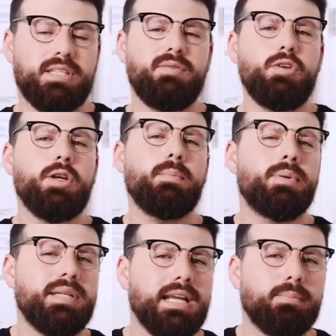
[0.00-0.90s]
And if you can
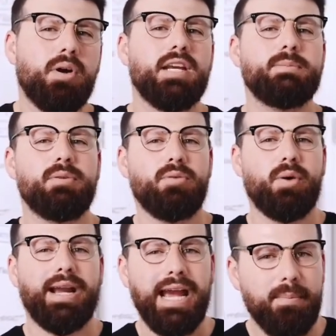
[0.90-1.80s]
predict price before
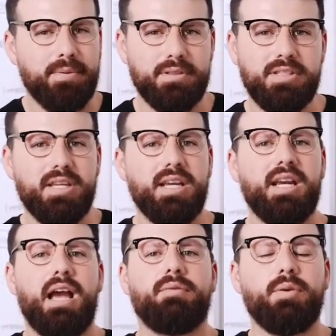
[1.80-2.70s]
it happens
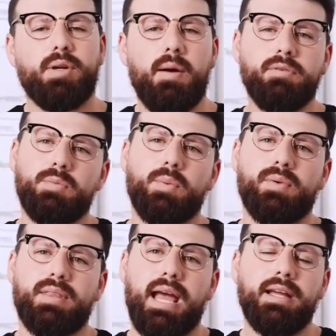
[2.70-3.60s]
and feel comfortable
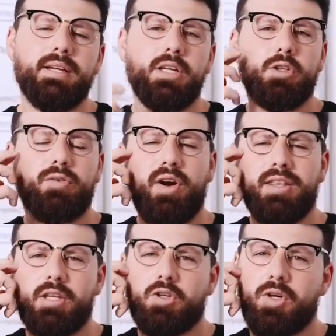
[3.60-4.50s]
with that, you'll find
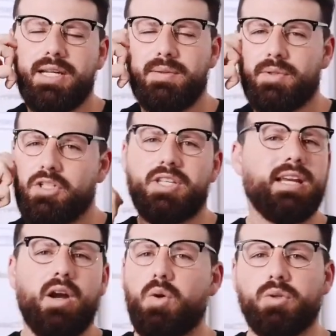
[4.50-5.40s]
that your trading will just take
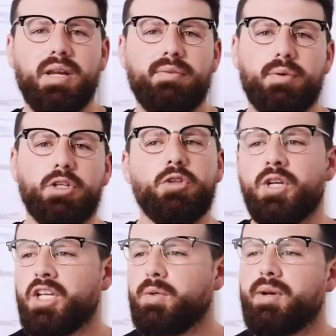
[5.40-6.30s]
a whole new level, and you
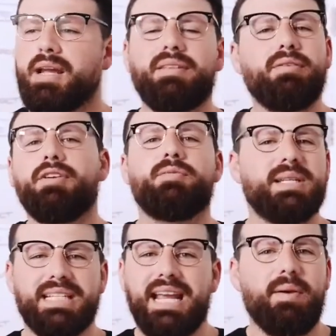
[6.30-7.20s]
won't have that fear of
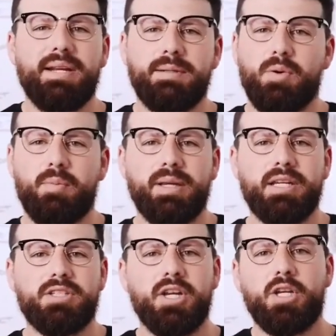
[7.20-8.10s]
missing out anymore,
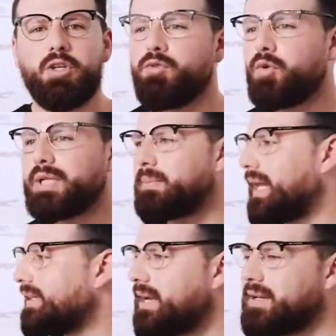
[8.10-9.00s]
because you've already
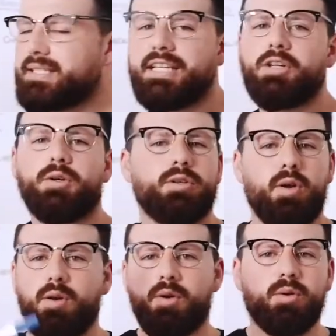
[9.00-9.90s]
planned out, let's say euro
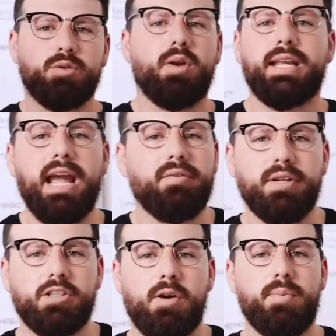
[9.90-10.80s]
dollar or dollar CAD, for
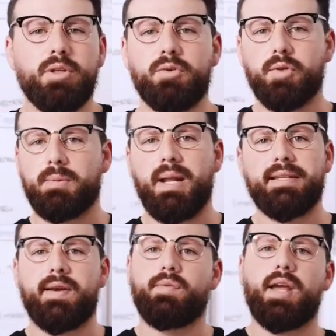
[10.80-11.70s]
example, you've already planned
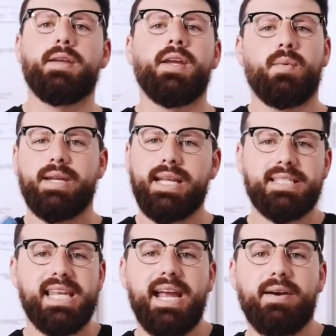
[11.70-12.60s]
out, right, when it gets
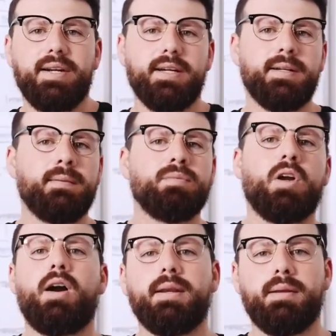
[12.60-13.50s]
to that area,
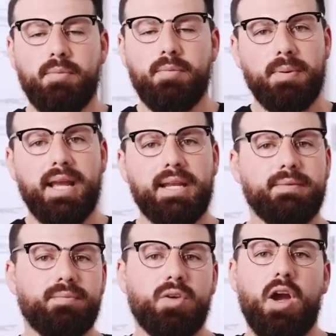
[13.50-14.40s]
in my
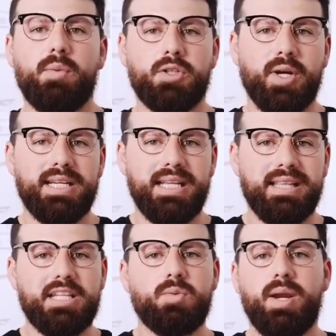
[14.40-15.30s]
plan, I would trade it
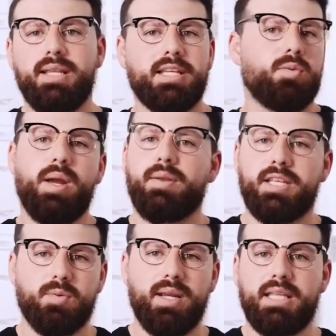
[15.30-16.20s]
this way, or
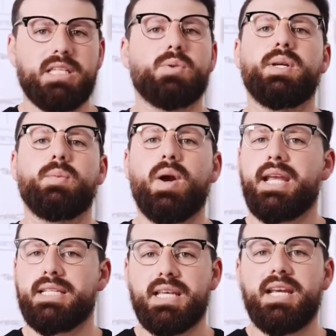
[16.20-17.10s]
this way, these 3
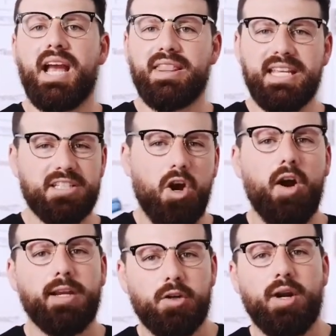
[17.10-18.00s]
ways. And these are
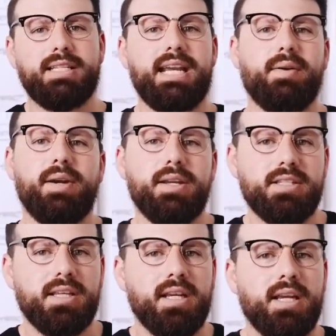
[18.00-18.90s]
high
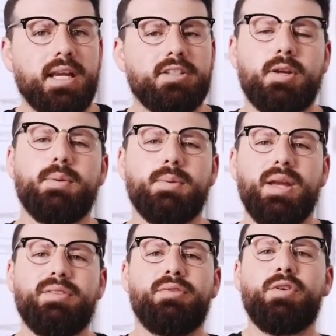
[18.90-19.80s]
criterias. So
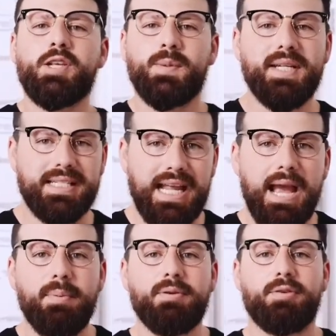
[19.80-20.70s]
if the first one doesn't
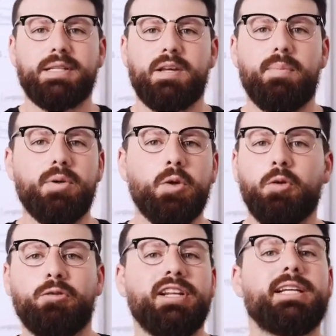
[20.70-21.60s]
happen, for example, you're
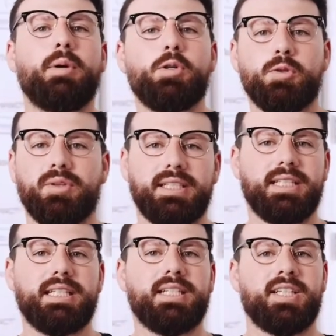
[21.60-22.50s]
not feeling emotional
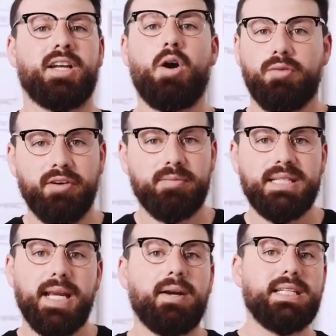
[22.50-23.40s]
thinking, oh, fear of
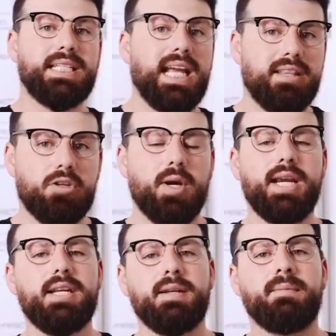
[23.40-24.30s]
missing out, I need to get in the trade.